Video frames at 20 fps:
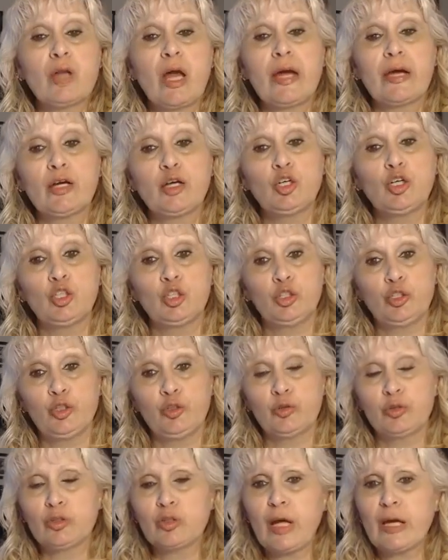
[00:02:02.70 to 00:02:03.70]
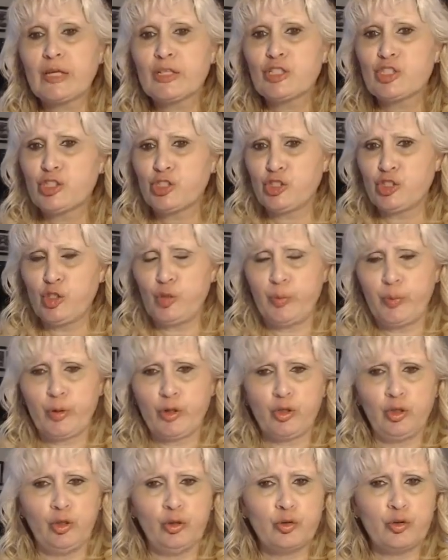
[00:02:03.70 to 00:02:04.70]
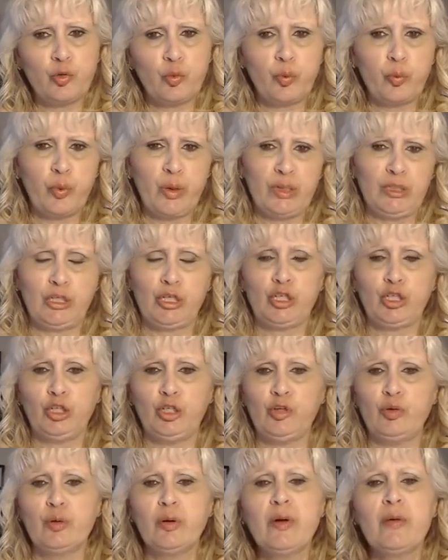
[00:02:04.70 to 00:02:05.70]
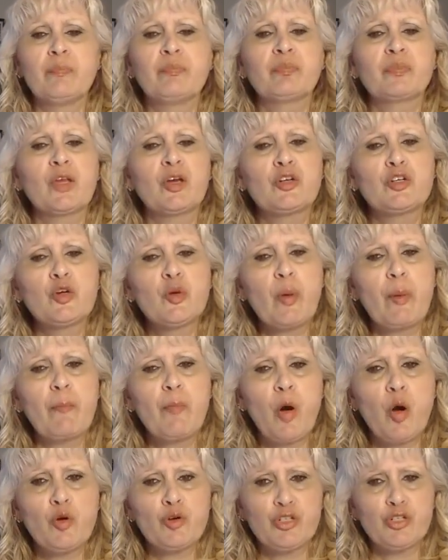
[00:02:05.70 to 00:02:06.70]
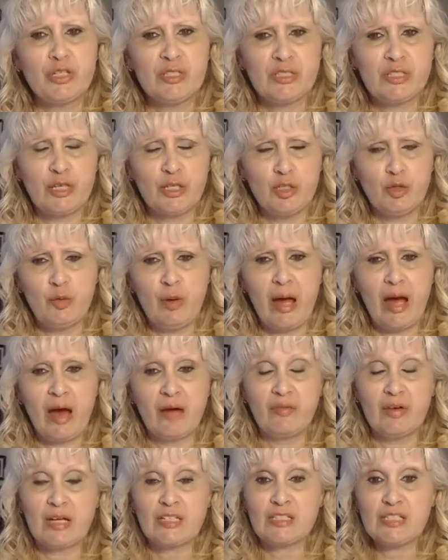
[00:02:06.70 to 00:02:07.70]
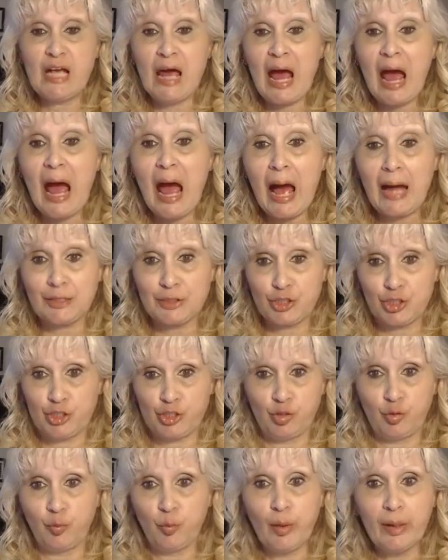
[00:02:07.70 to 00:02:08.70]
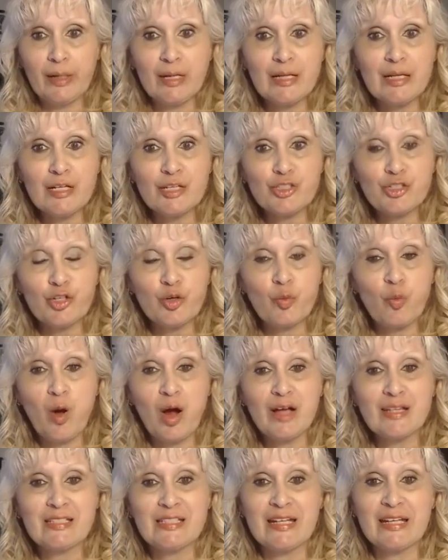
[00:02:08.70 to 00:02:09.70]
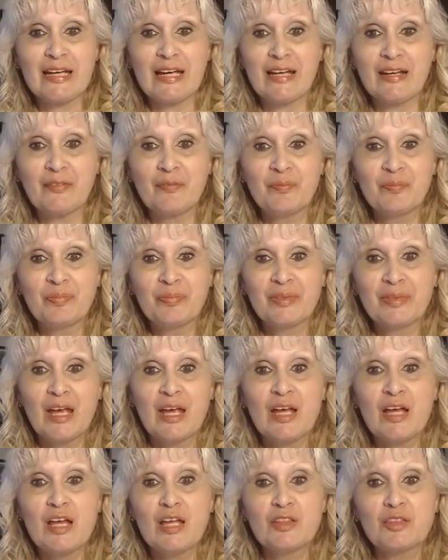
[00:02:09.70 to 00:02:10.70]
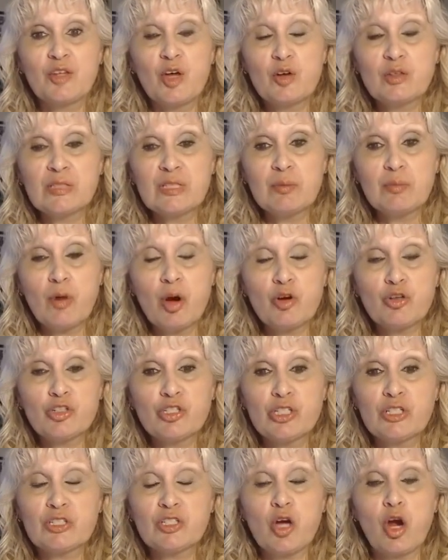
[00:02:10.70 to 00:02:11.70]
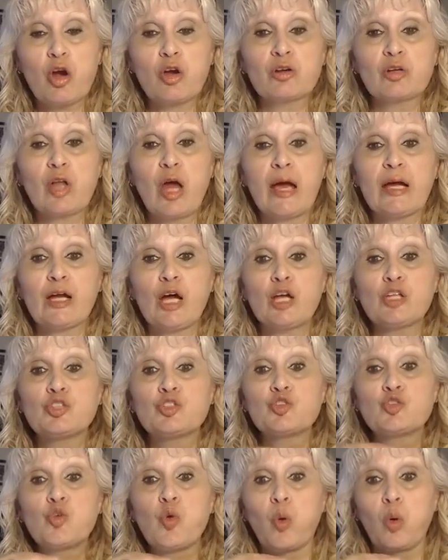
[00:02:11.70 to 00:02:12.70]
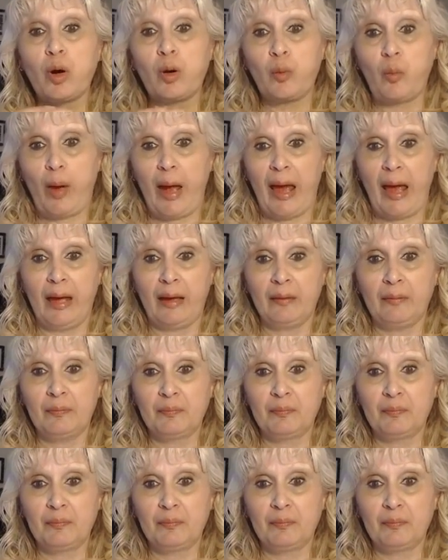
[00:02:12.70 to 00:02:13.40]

like glue. They're like super glue, gorilla glue. Your emotions that you have attached to what it is you're wanting, those emotions are like a doorway.